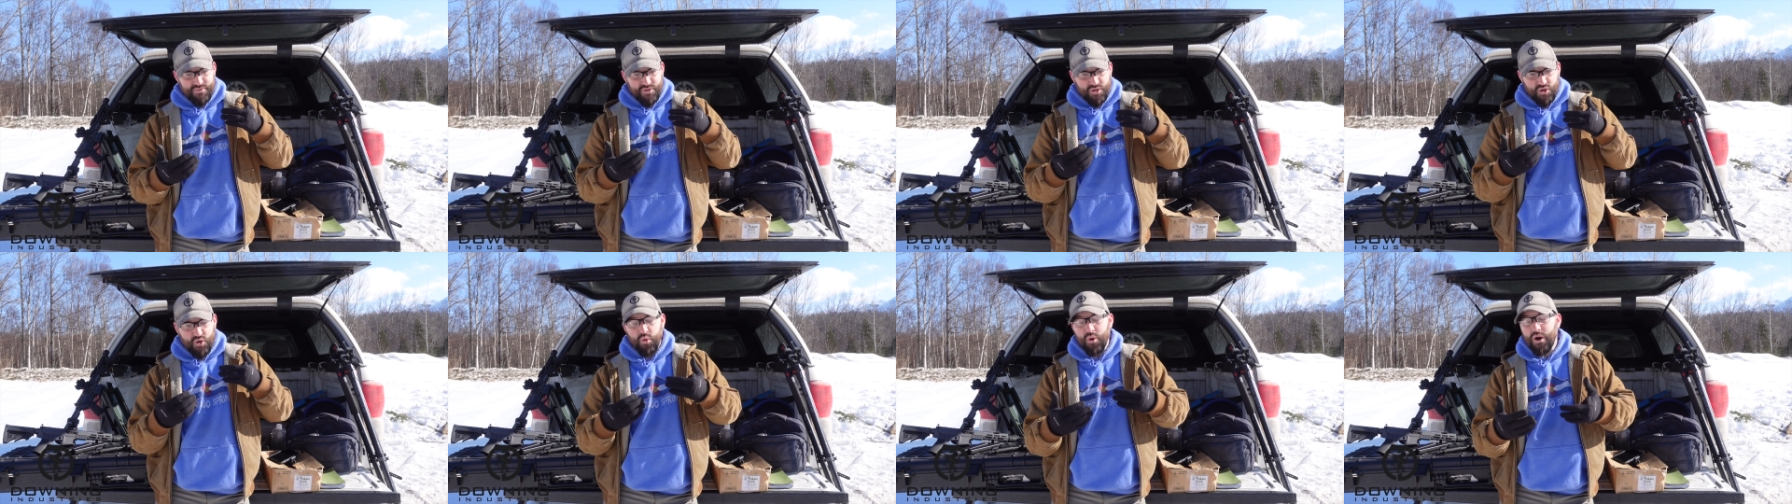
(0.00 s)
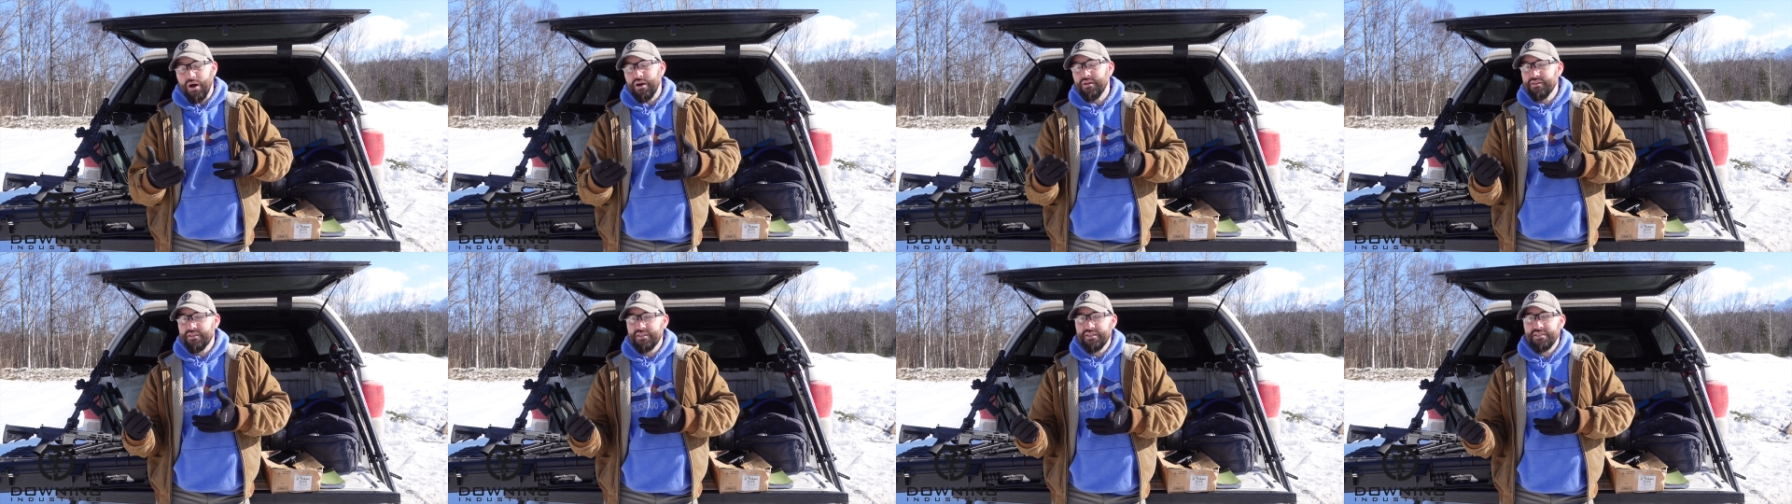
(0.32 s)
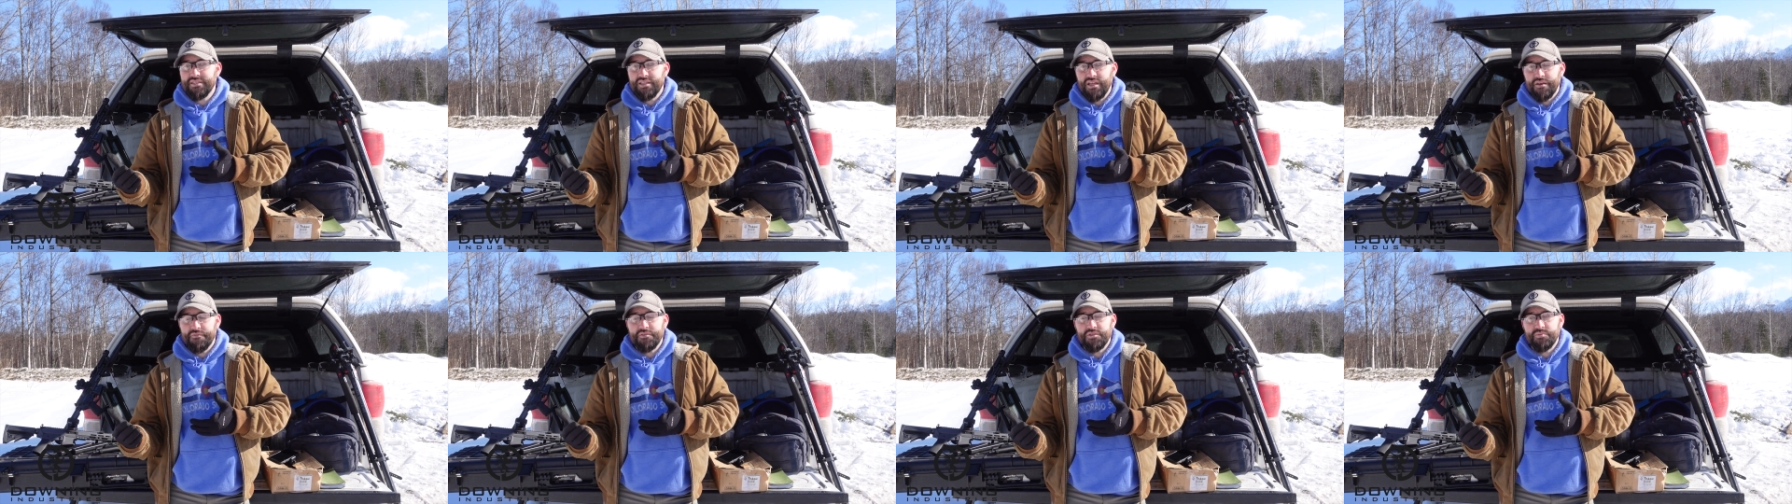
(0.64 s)
quality
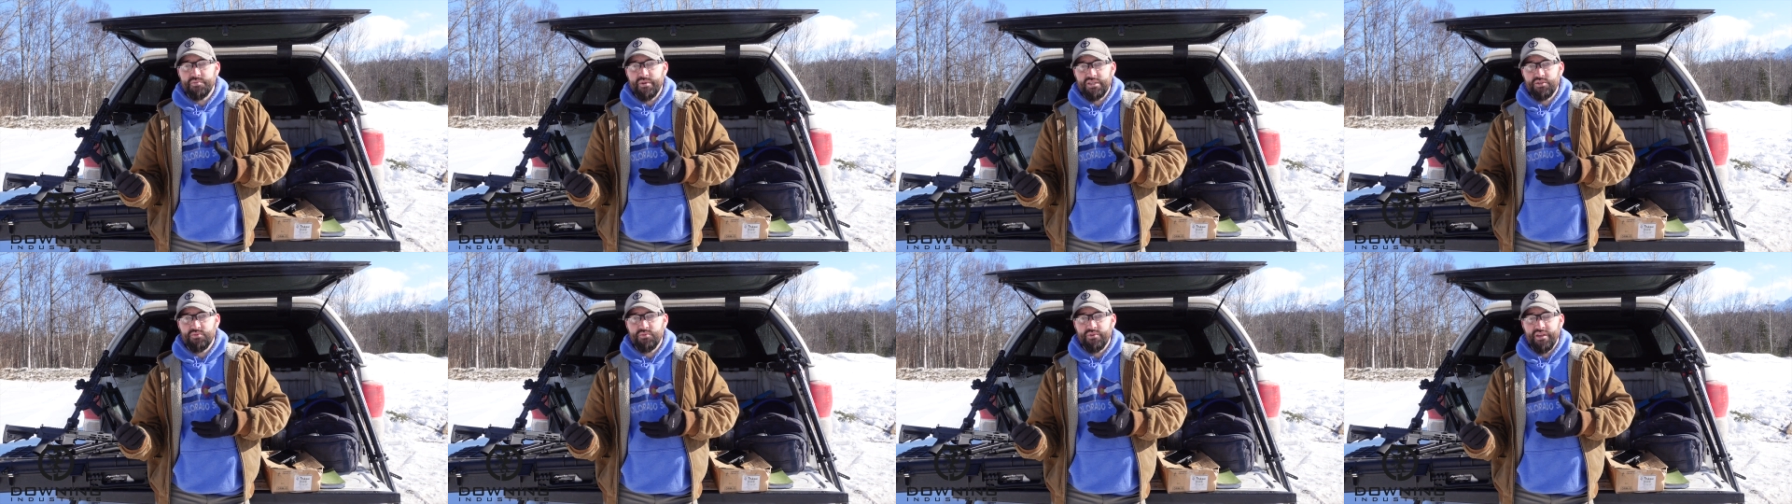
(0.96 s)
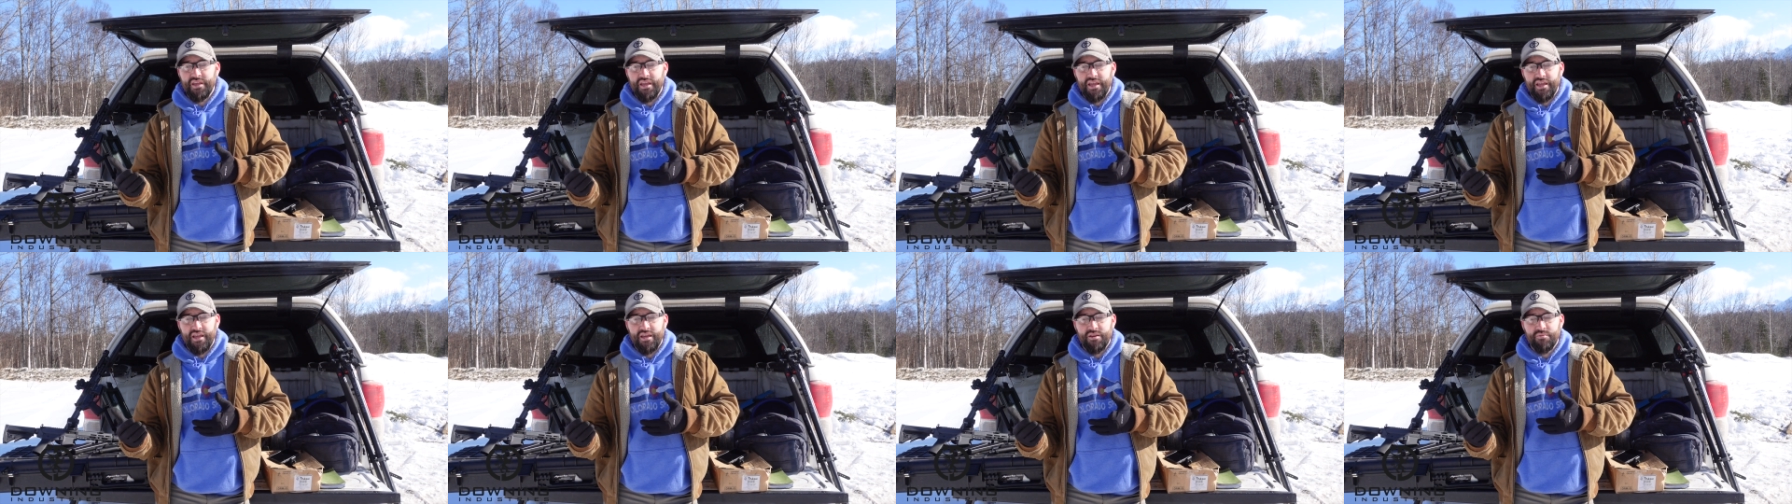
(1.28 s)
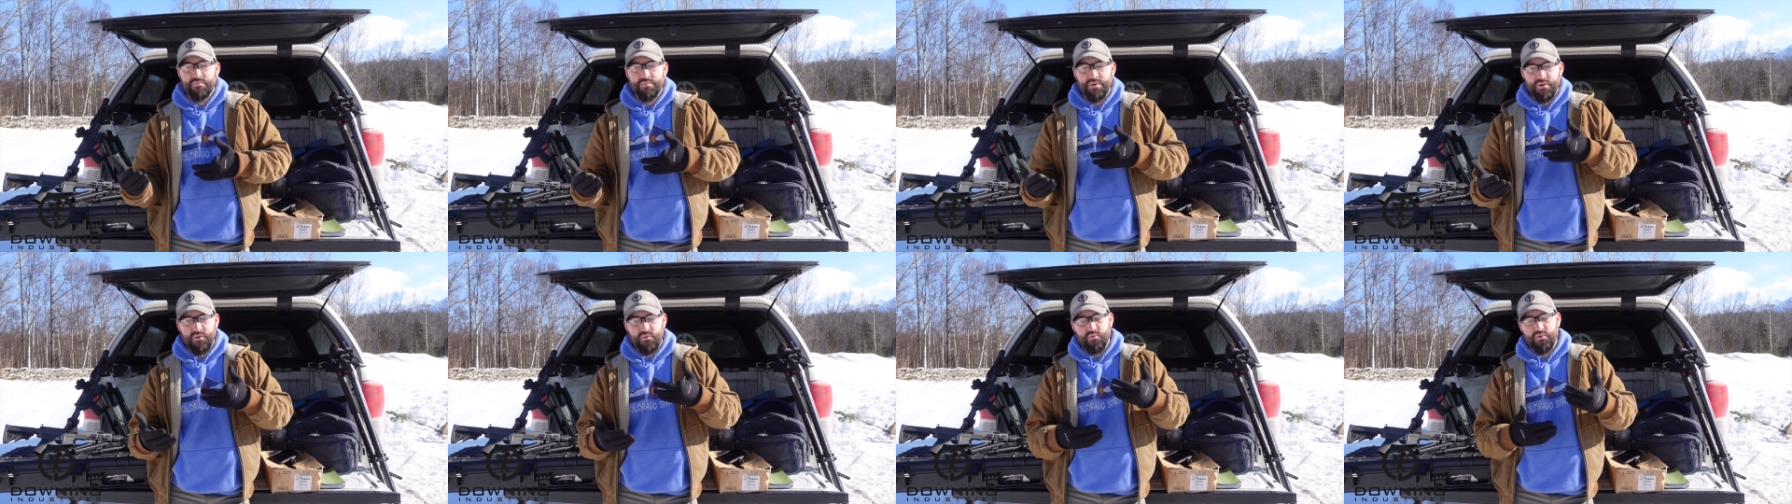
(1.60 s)
stuff as best we can,
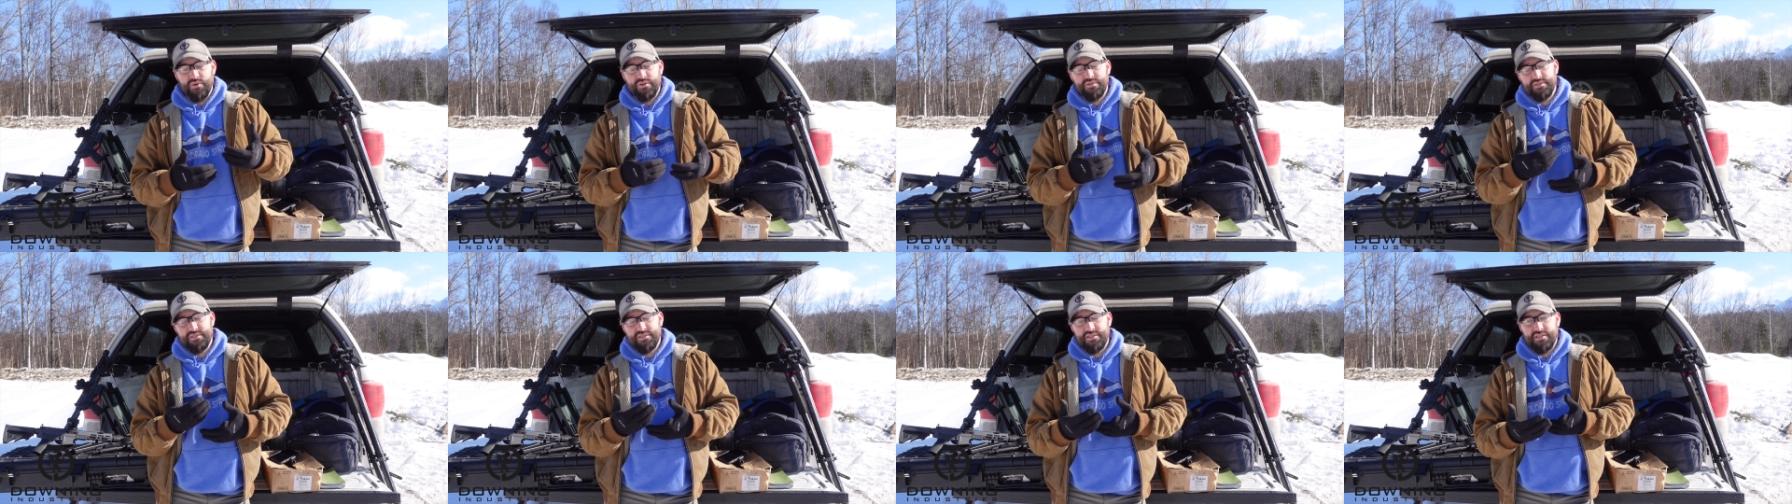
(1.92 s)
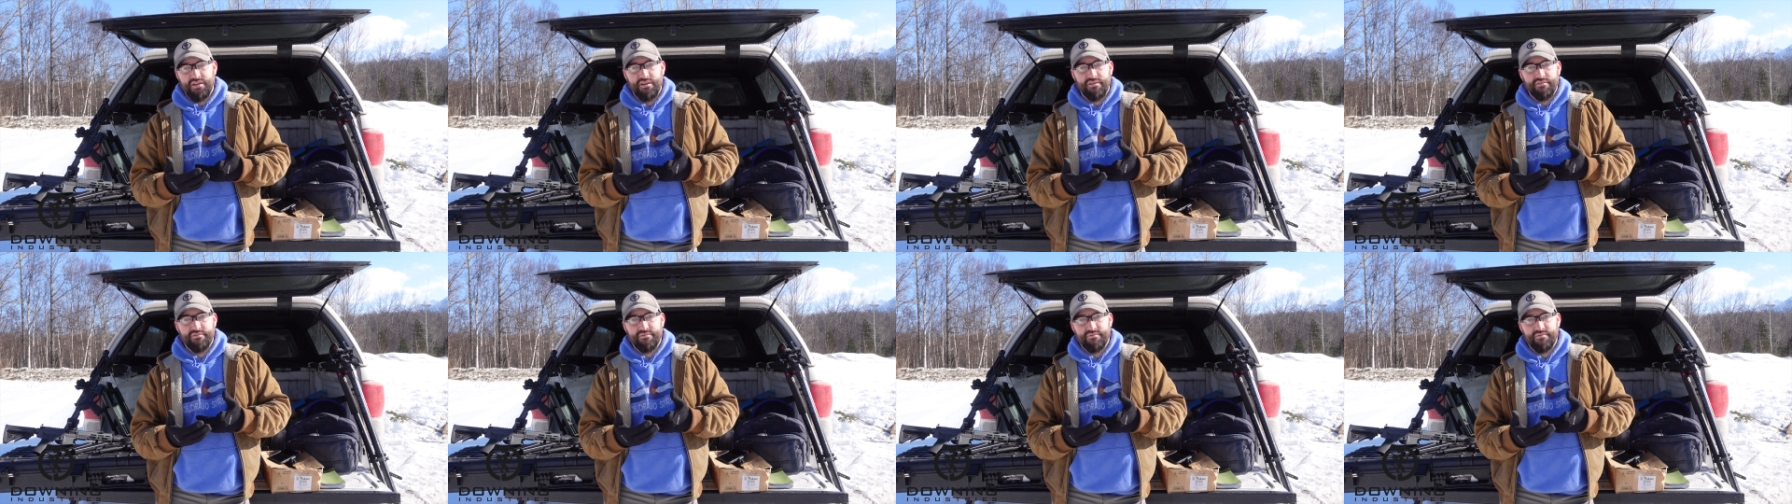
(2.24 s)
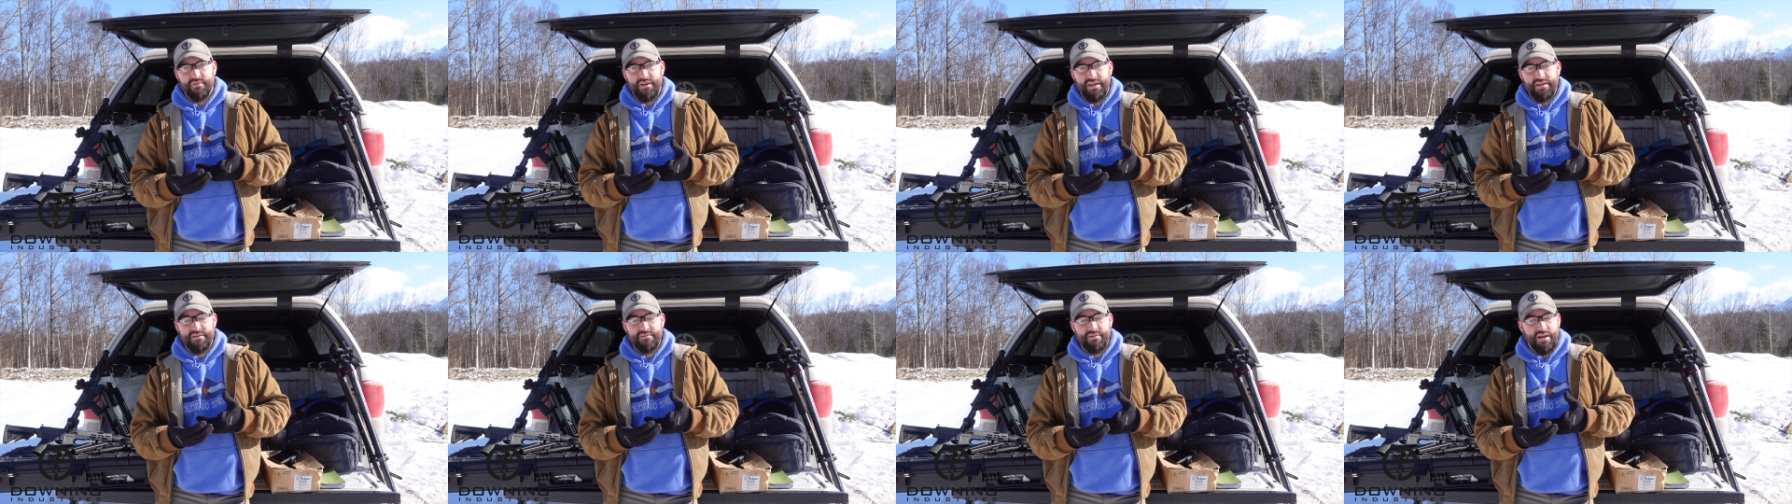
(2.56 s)
but real stuff,
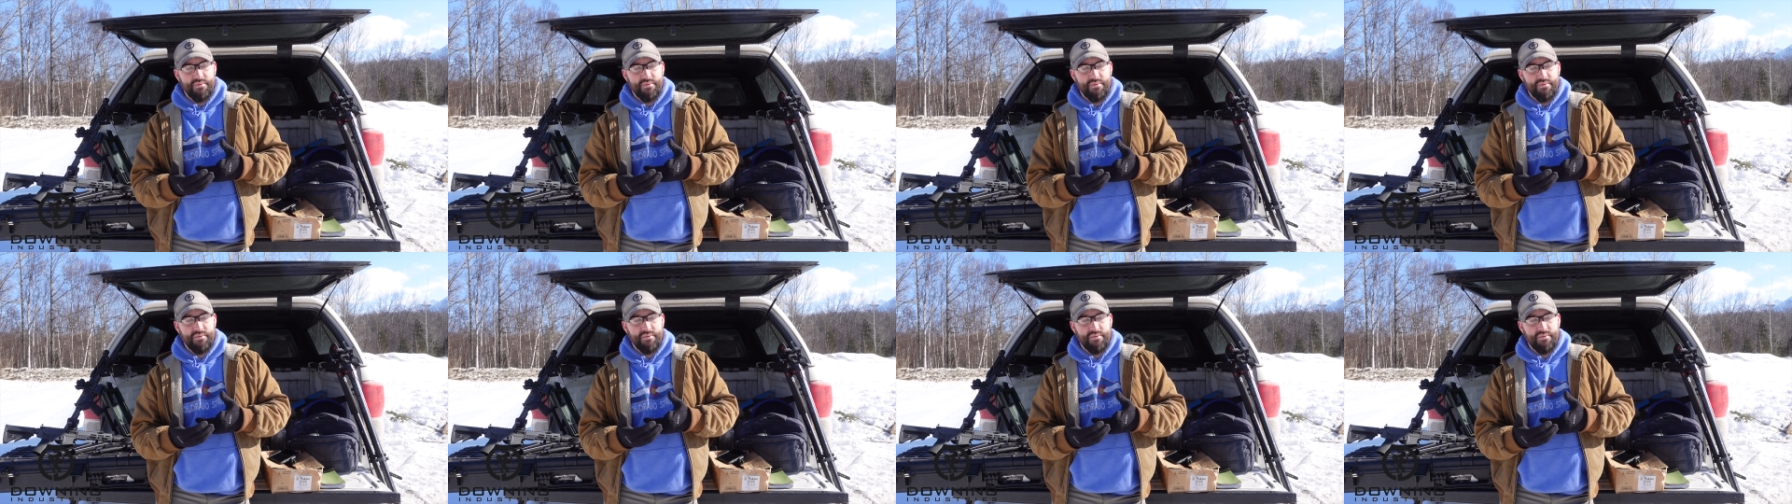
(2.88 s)
right?